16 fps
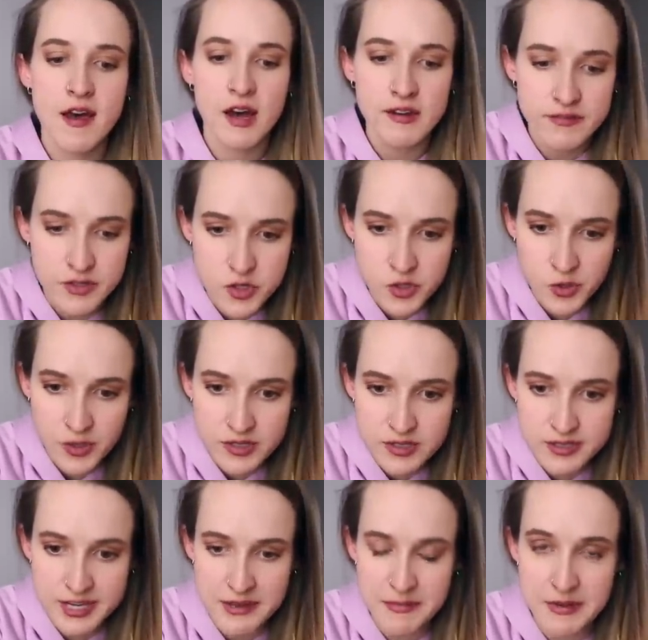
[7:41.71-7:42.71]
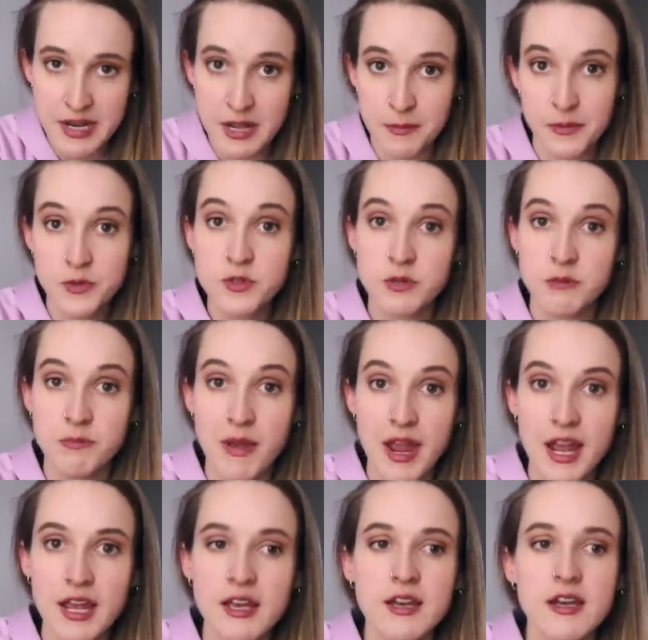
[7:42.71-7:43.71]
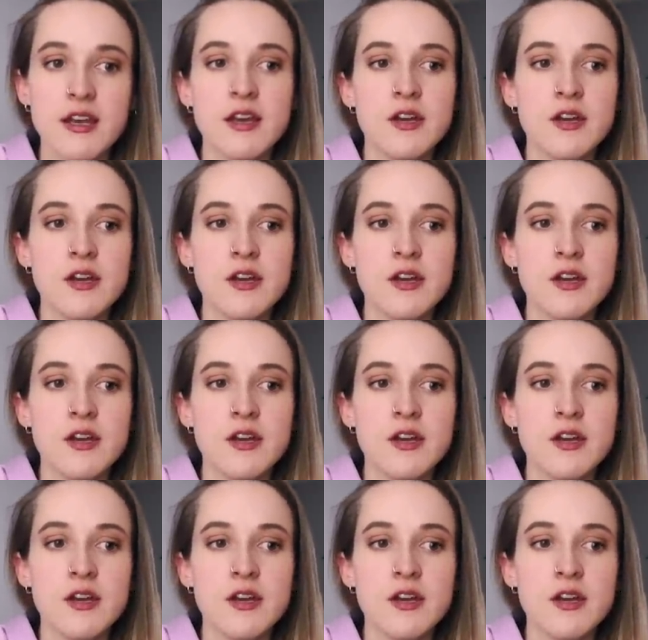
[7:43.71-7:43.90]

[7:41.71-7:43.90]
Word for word: of the choices I've been able to make